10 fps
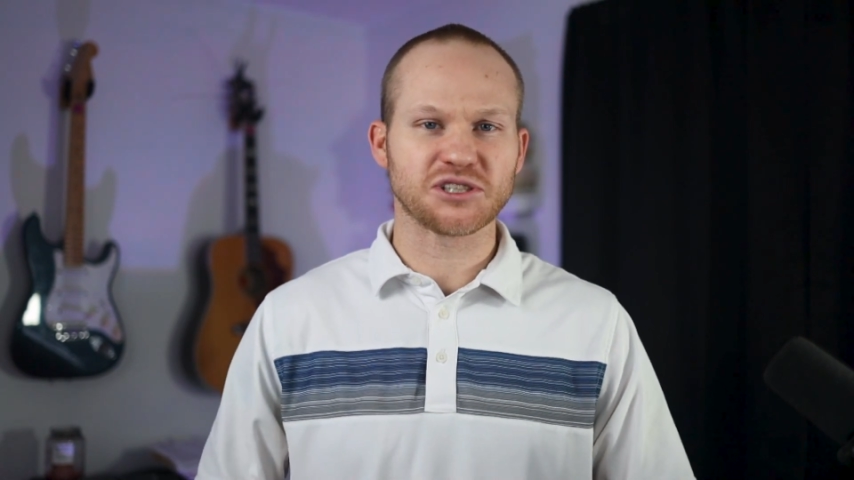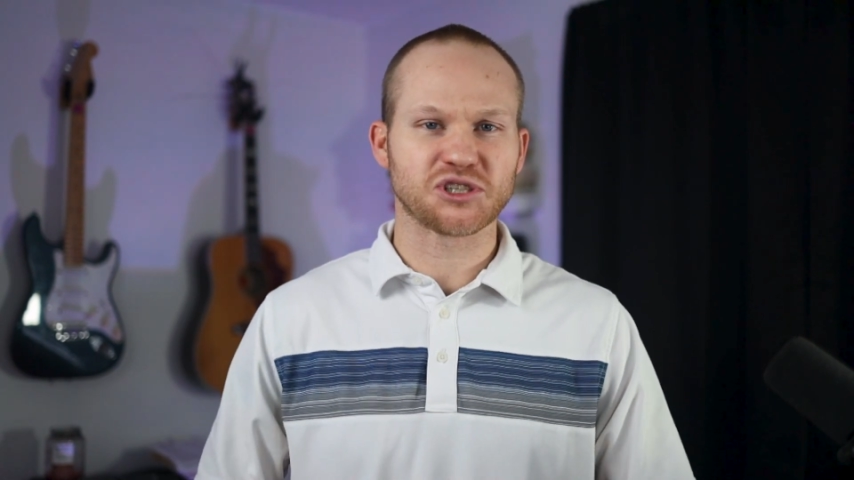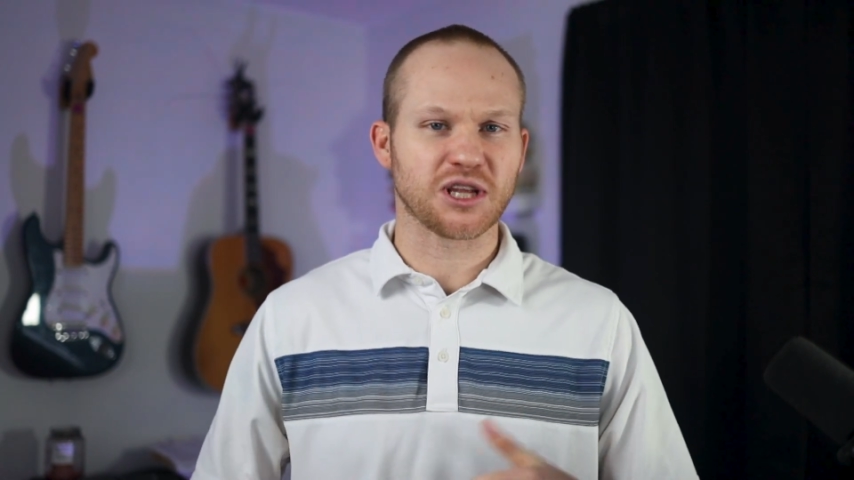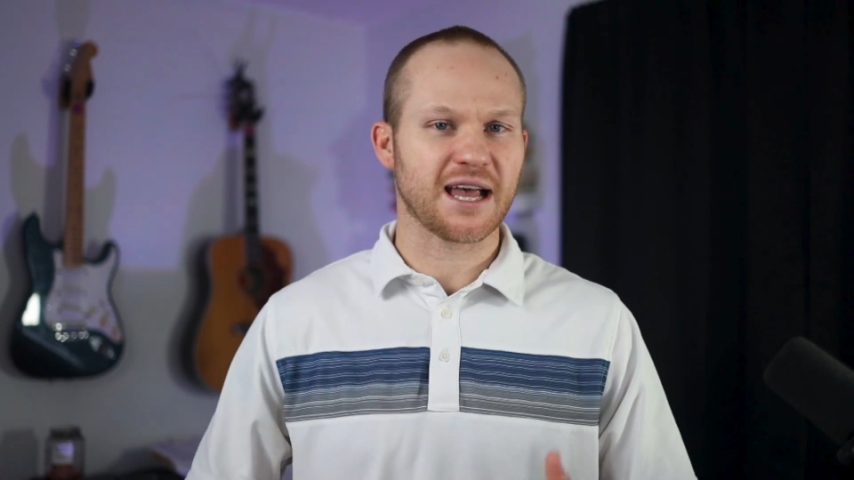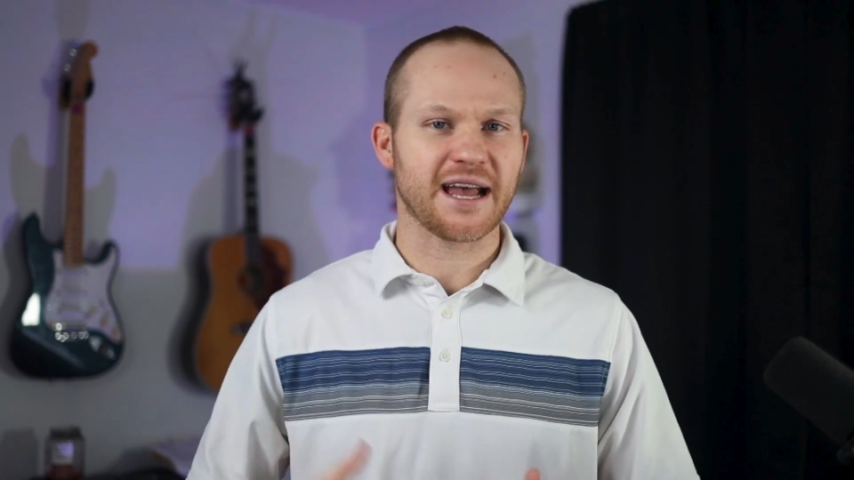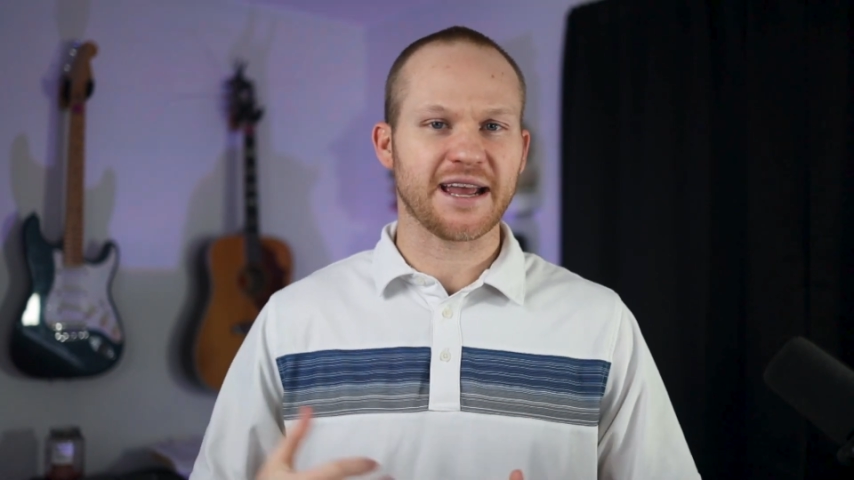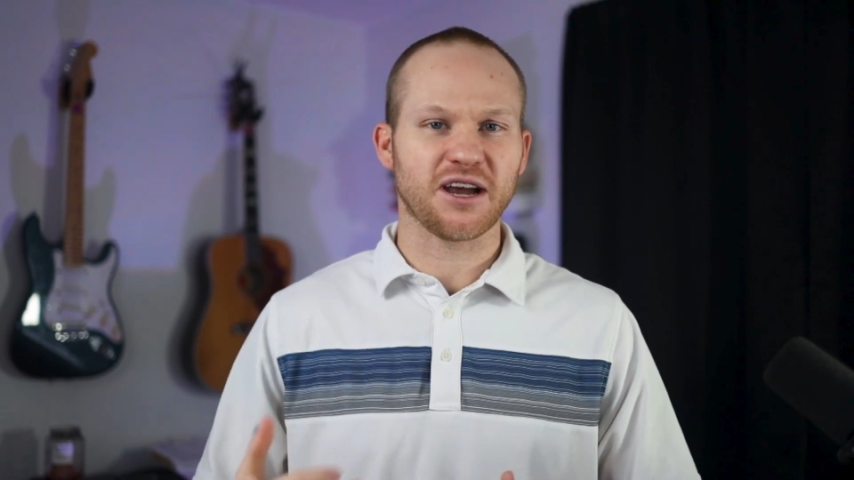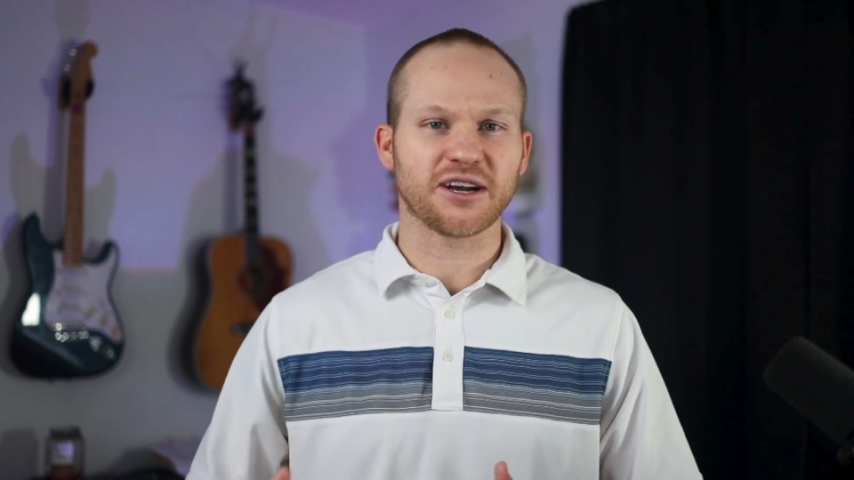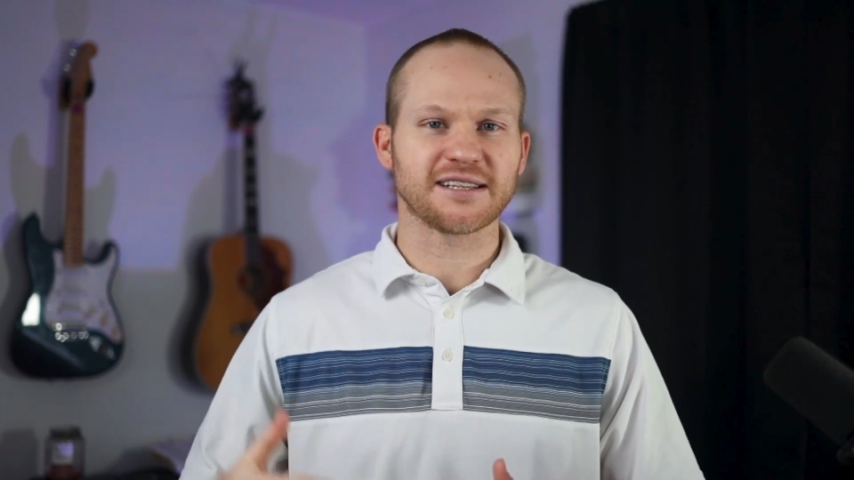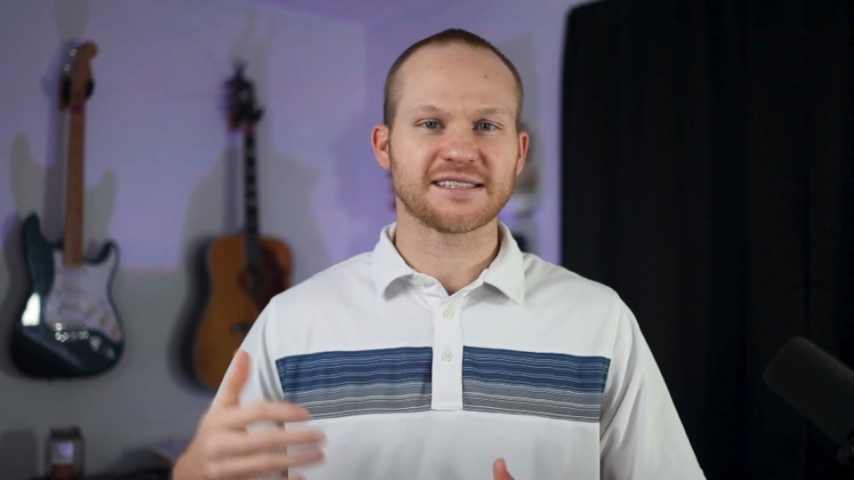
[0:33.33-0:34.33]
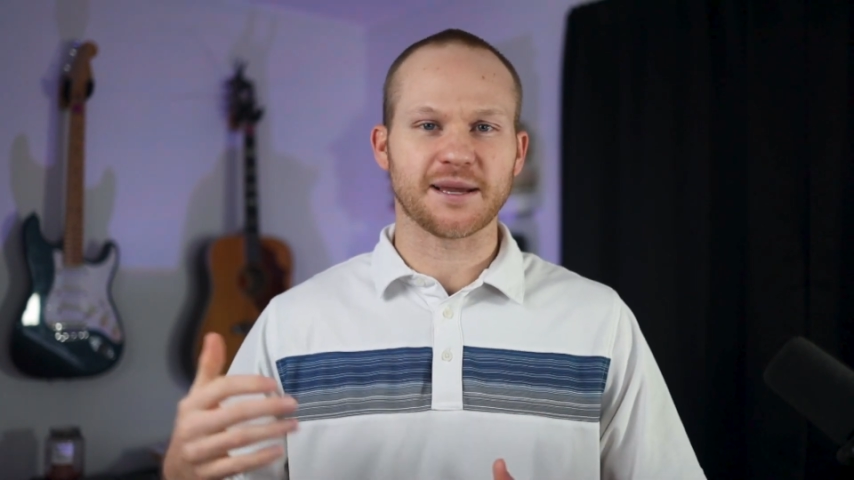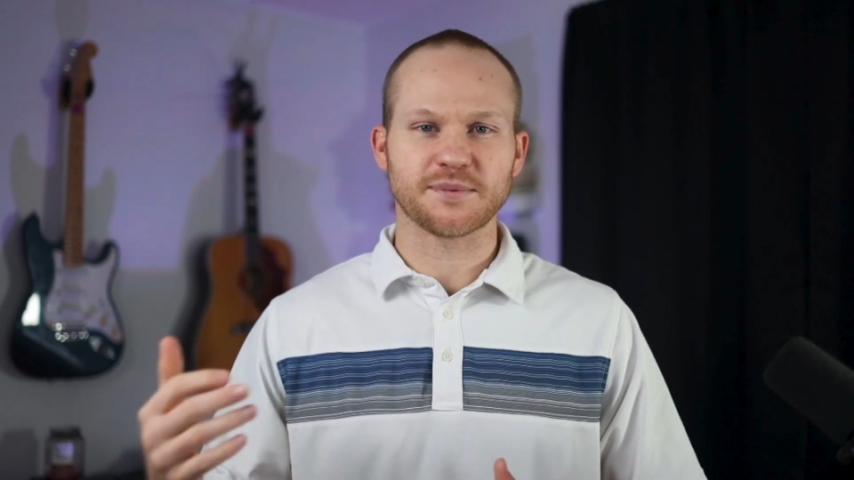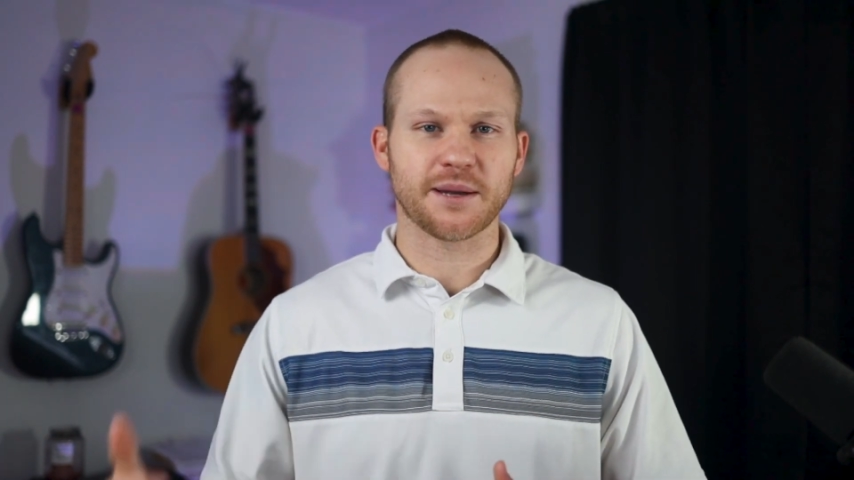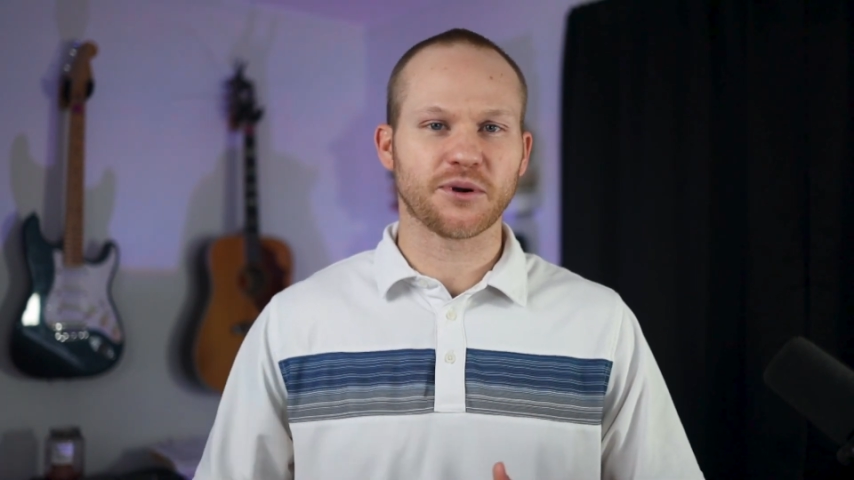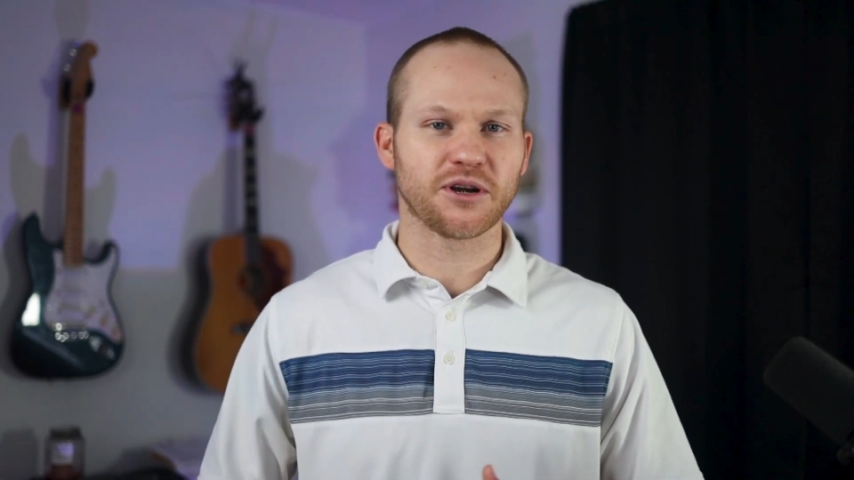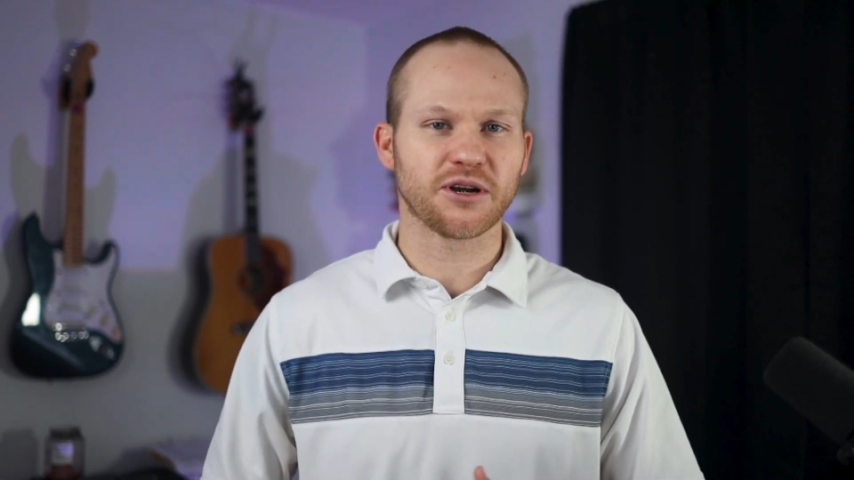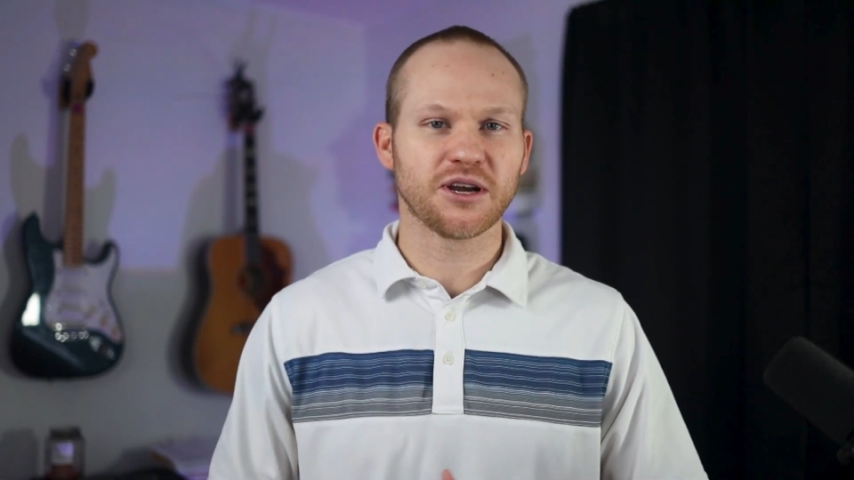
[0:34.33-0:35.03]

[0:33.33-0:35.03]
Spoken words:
July, August, September,